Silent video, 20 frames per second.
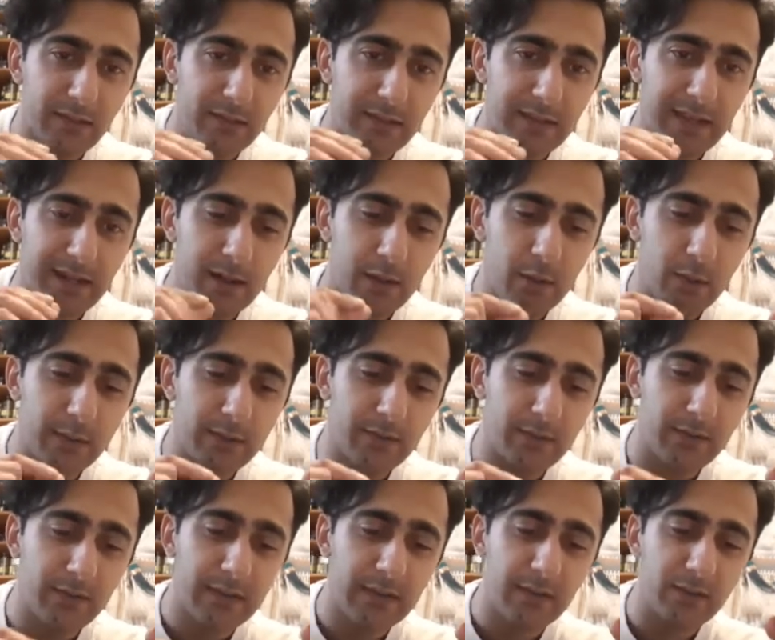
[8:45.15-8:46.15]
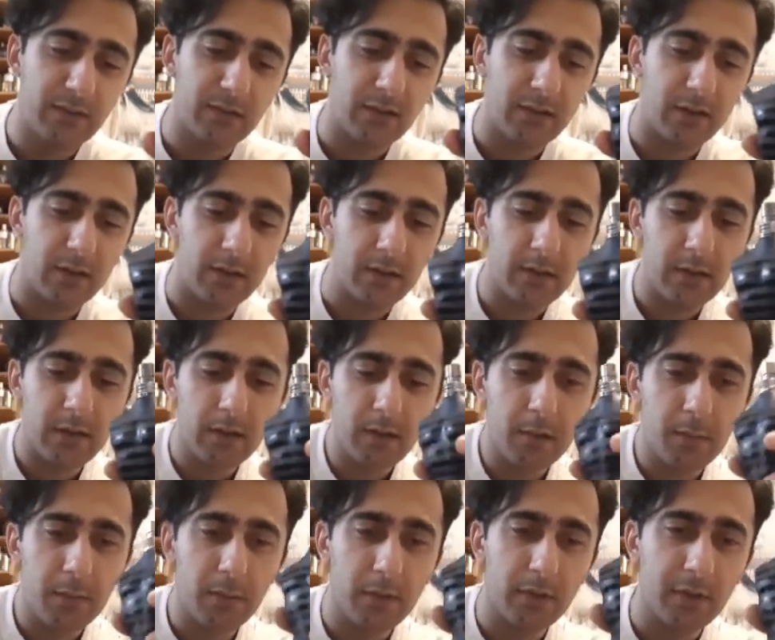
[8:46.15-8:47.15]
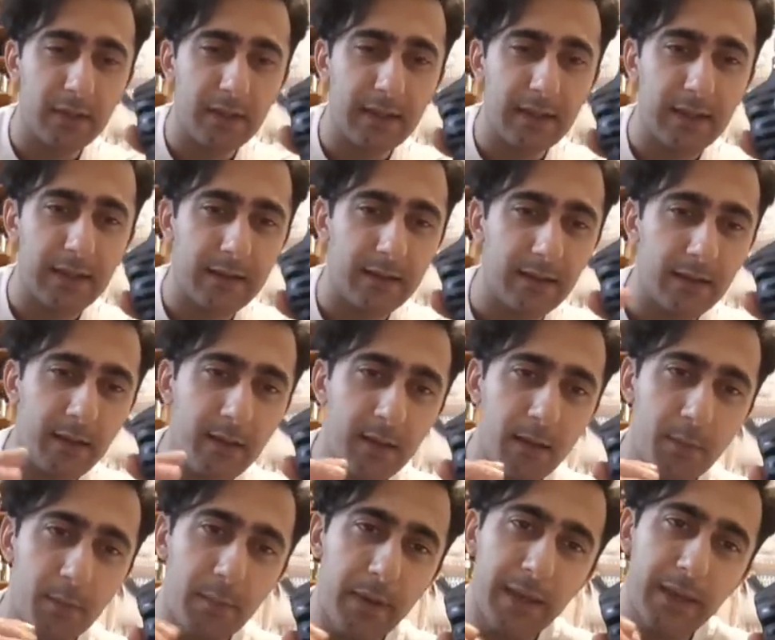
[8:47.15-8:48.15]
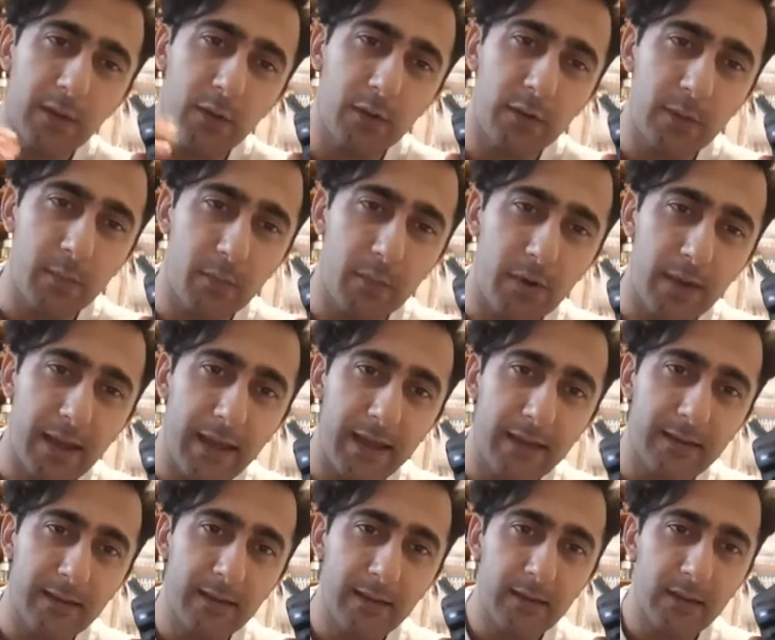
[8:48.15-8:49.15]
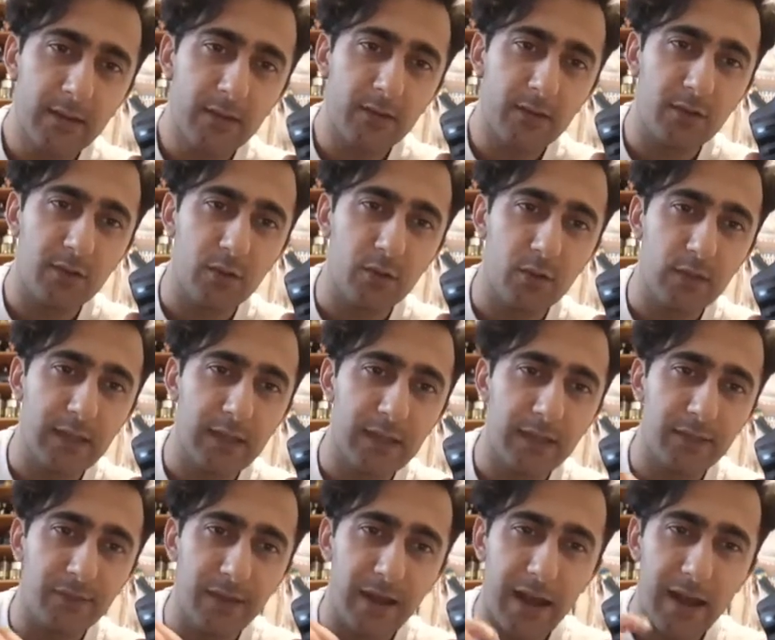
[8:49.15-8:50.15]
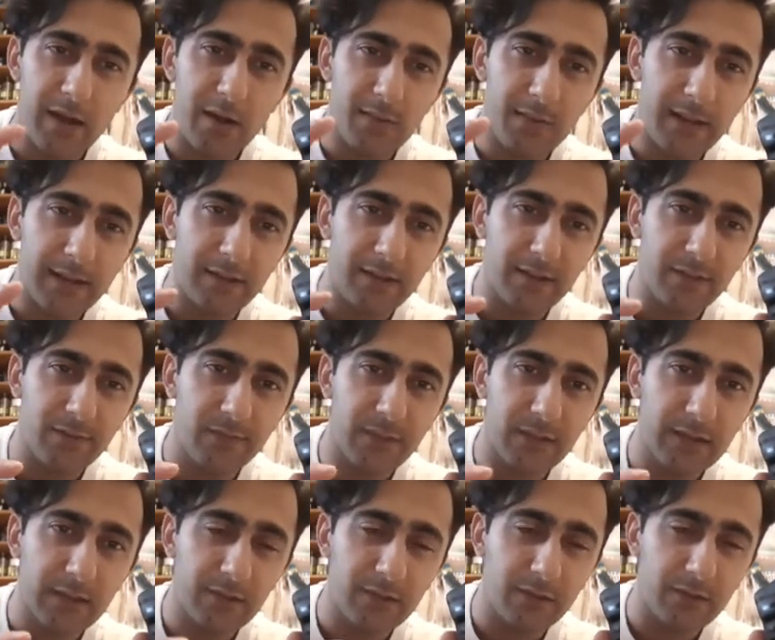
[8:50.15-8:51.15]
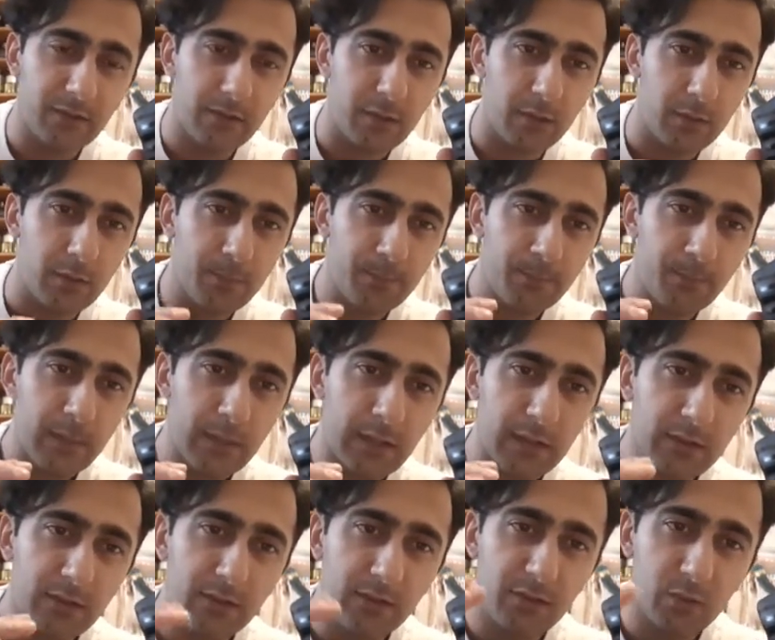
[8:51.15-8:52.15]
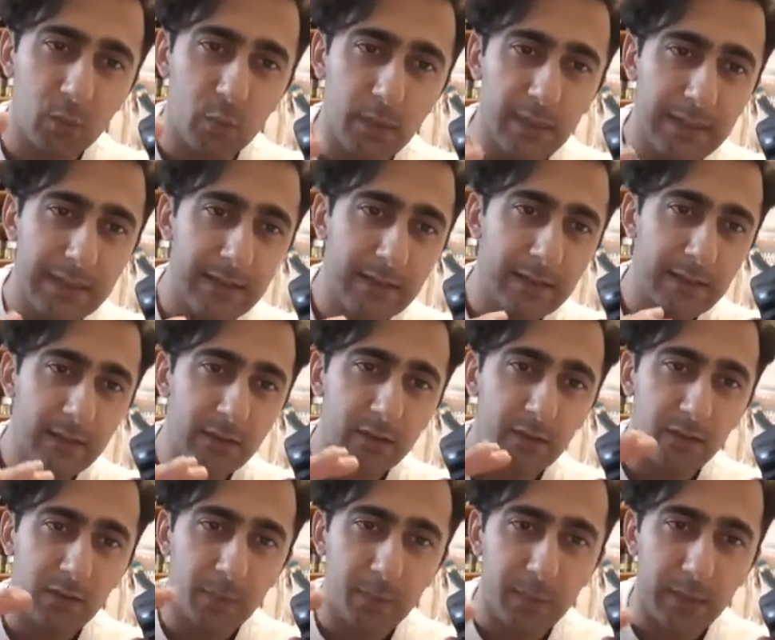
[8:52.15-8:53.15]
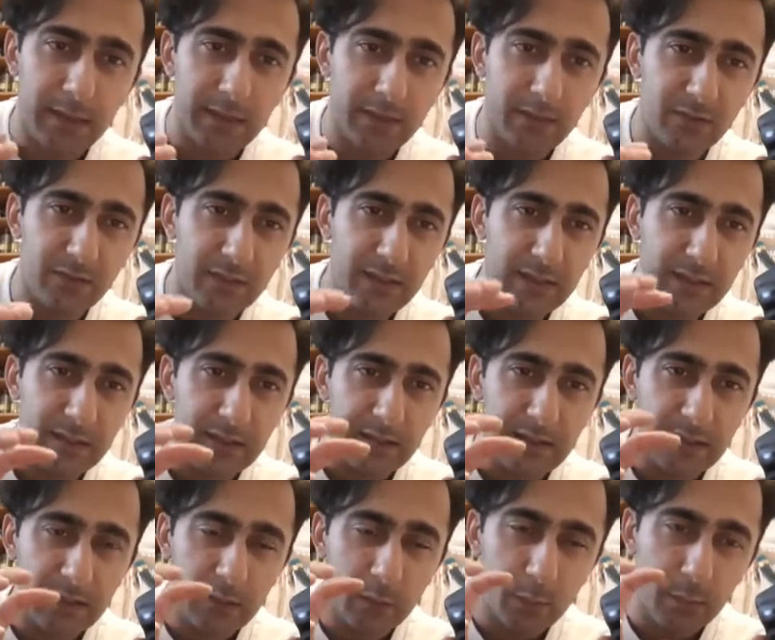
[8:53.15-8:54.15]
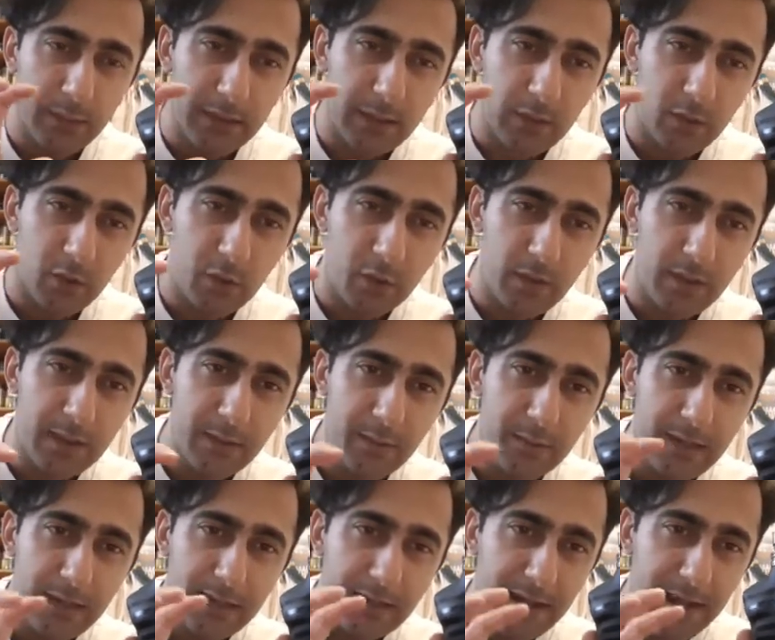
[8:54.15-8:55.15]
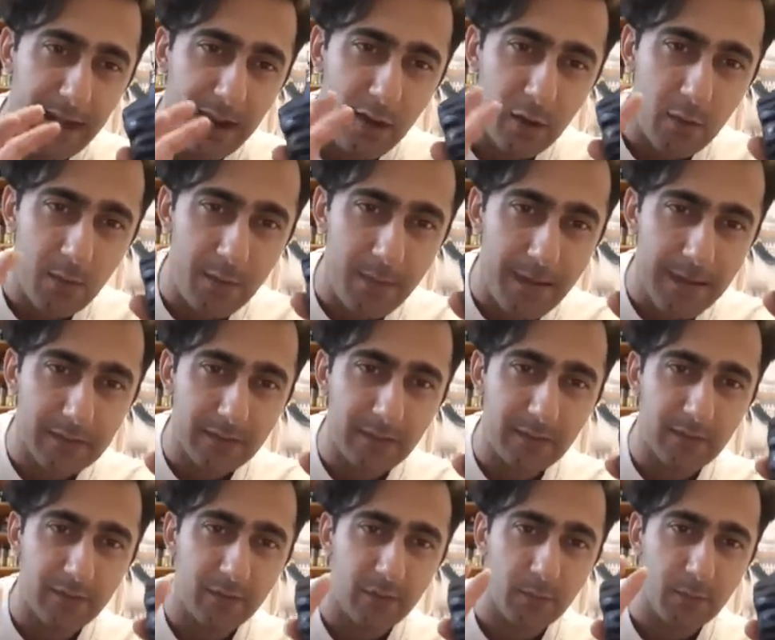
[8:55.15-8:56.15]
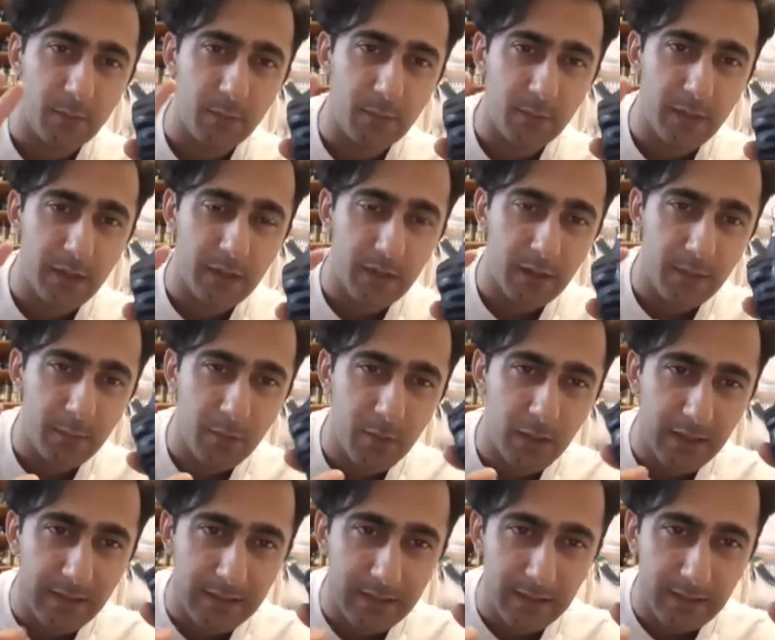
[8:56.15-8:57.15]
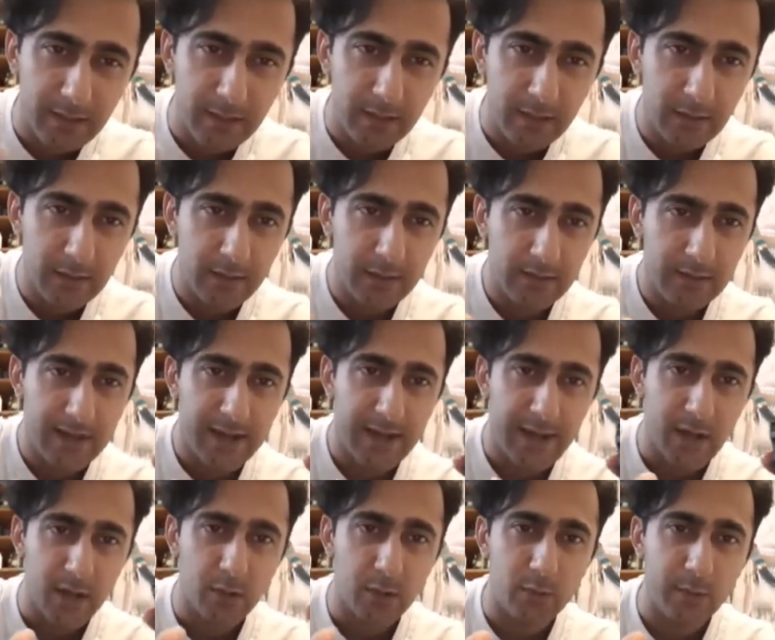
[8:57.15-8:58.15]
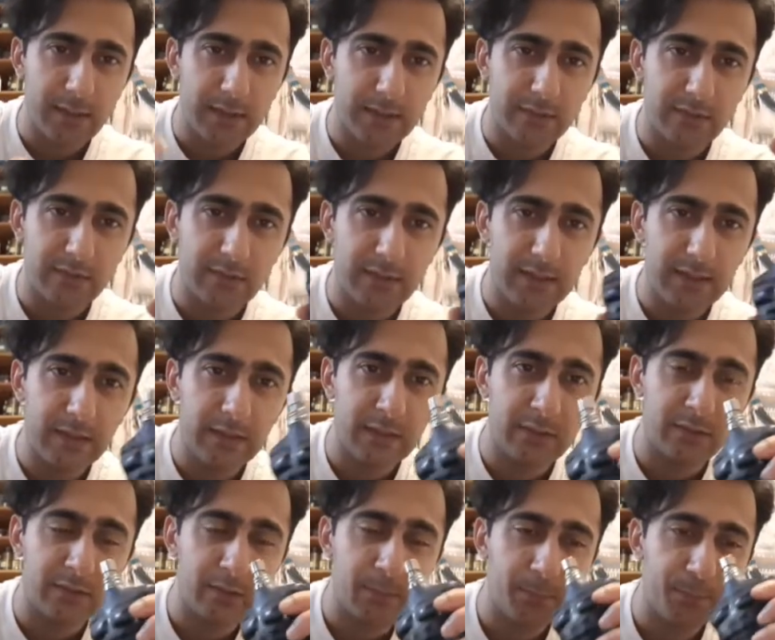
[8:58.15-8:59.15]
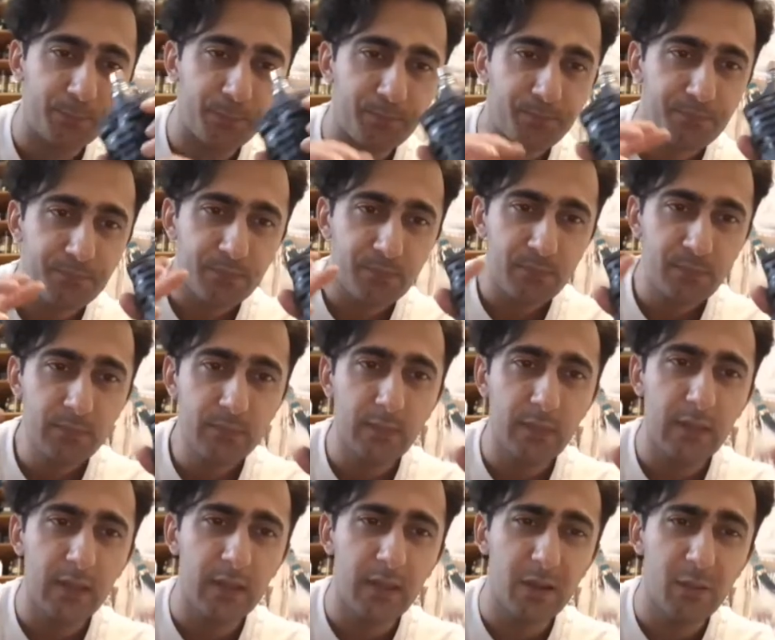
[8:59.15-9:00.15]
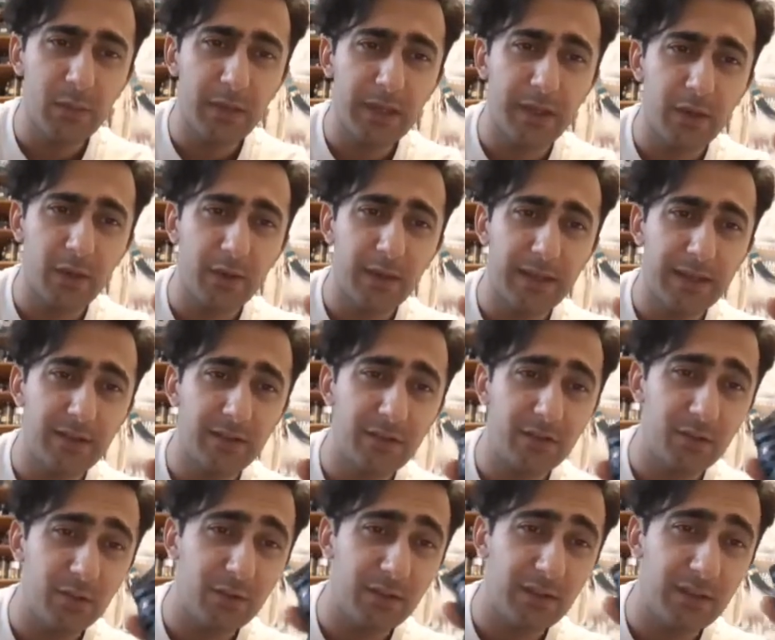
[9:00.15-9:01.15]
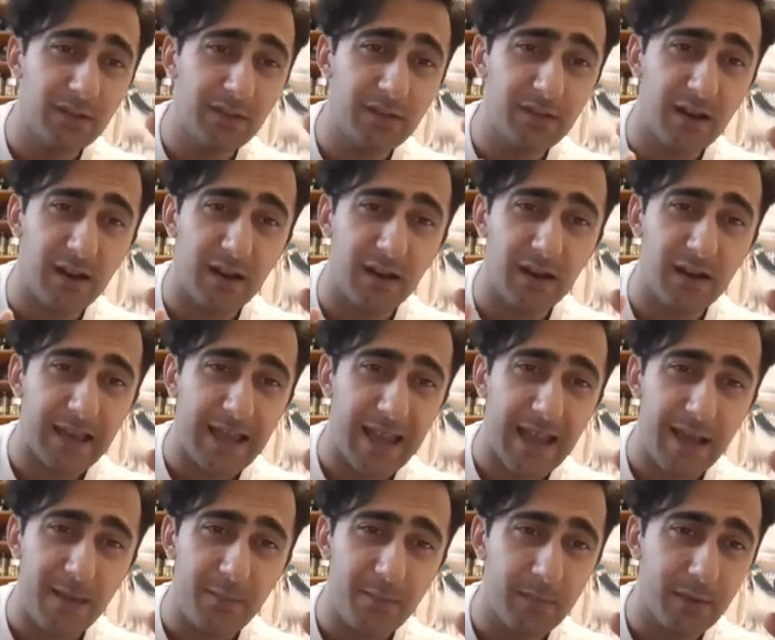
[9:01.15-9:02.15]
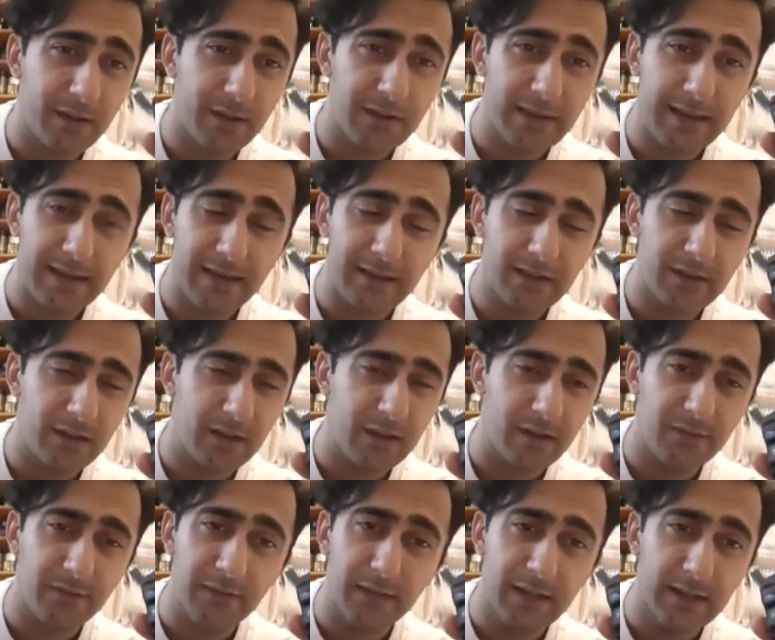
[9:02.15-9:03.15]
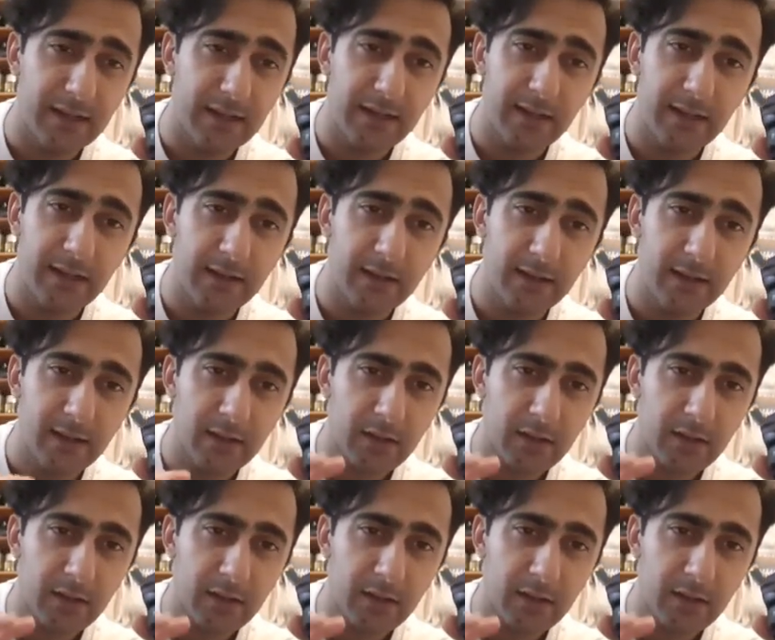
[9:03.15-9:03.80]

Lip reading: The caraway seeds are put in bakery bread to give aromatic finish. So sweet, spicy, a little bit creamy and aromatic from the bergamot and the caraway seeds. And then we go into the dark amber, that dark vanilla.